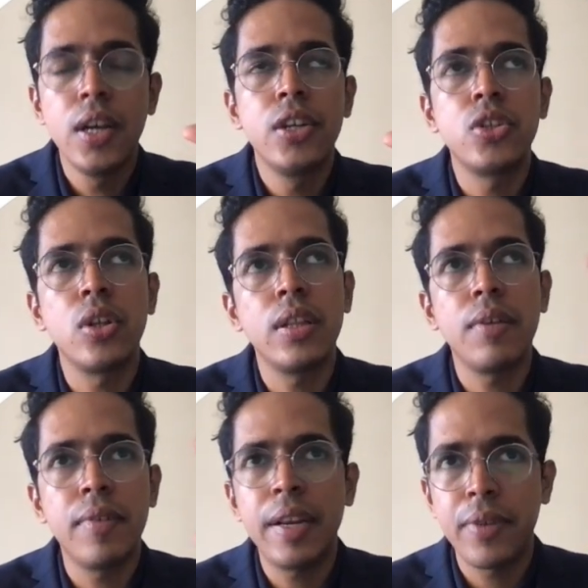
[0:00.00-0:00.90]
So the
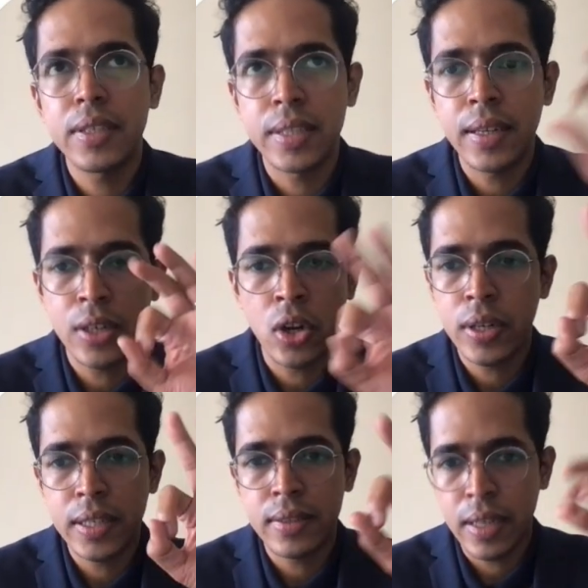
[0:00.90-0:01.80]
very first thing, not
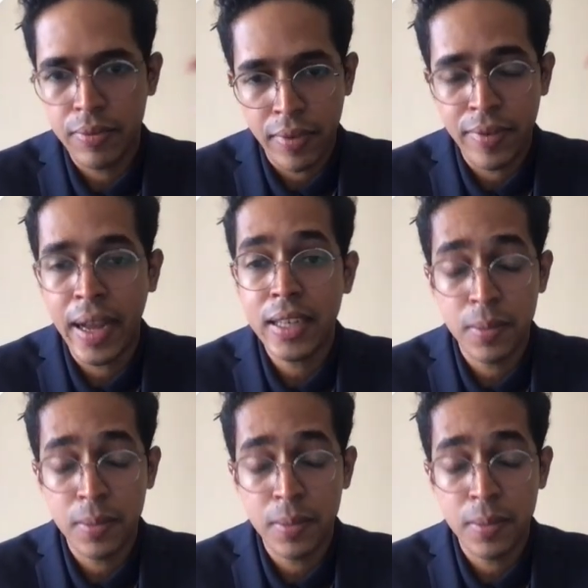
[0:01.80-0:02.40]
these 3 facts,